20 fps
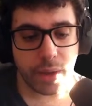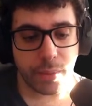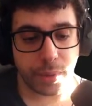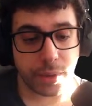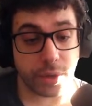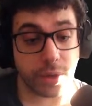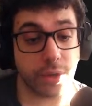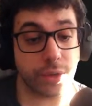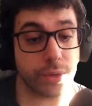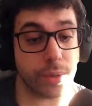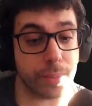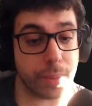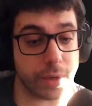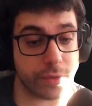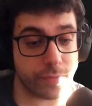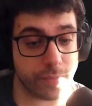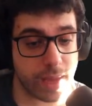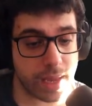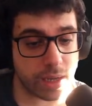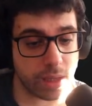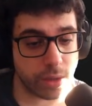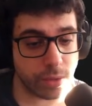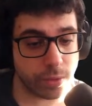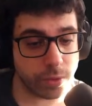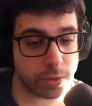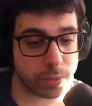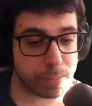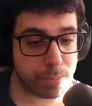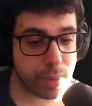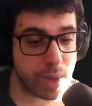We're gonna do a bit of
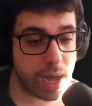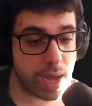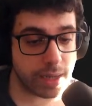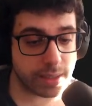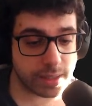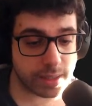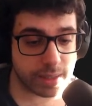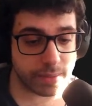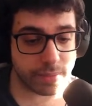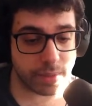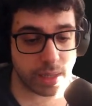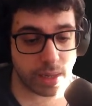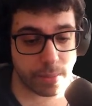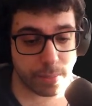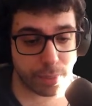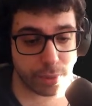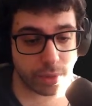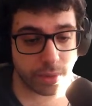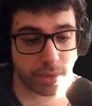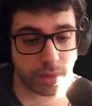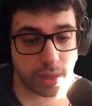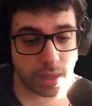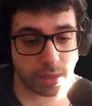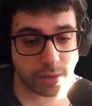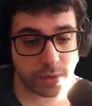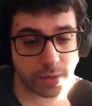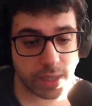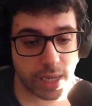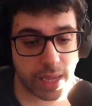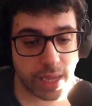menus, but the important thing
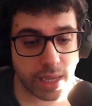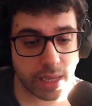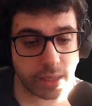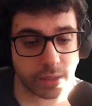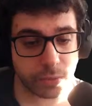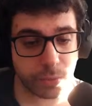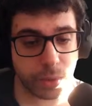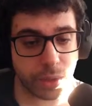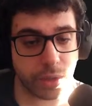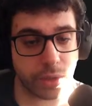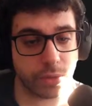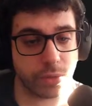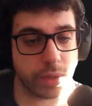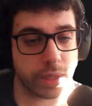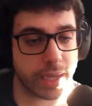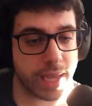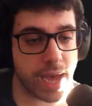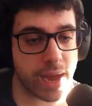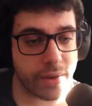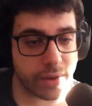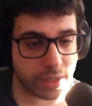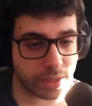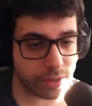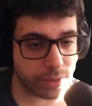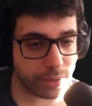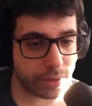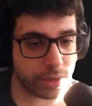today is we're gonna do the character.